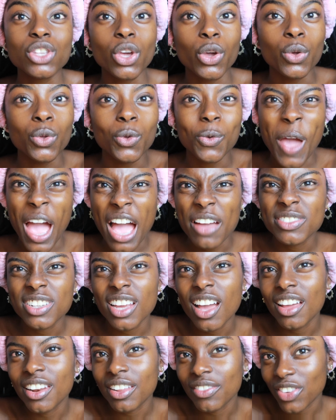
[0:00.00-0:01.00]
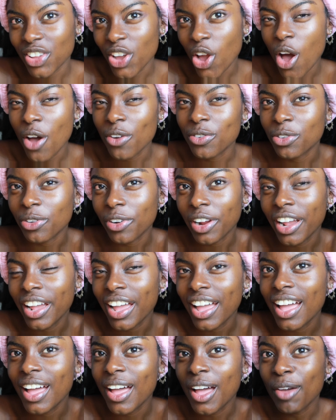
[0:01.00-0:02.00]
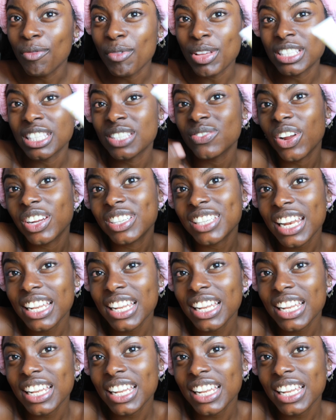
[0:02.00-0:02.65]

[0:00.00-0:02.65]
so you have to kind of look after it as it's very